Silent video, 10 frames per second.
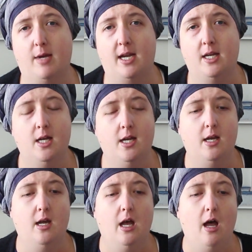me.
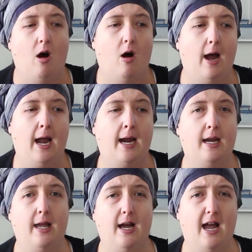
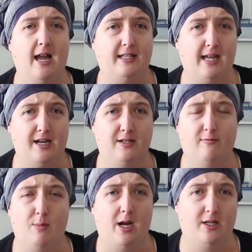At the end
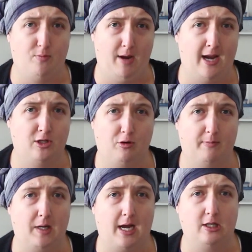of my Japan
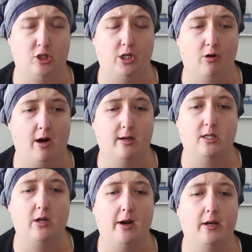trip last year, I
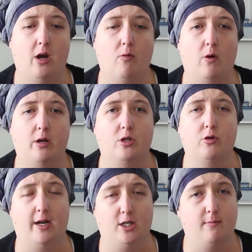decided I wanted
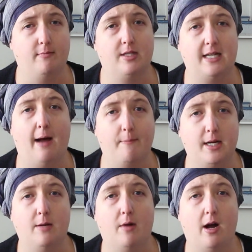to actually start
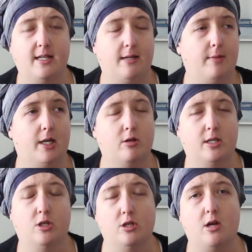minimizing because
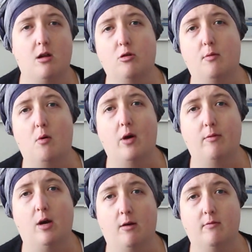it just got to a
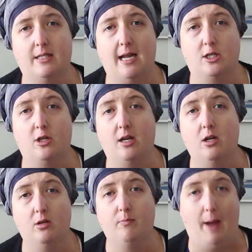point where it was actually
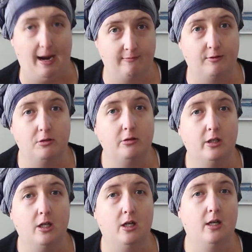
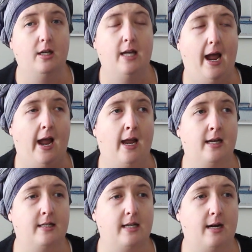painful
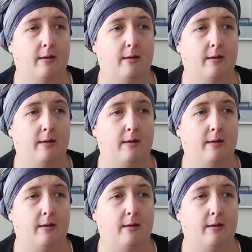and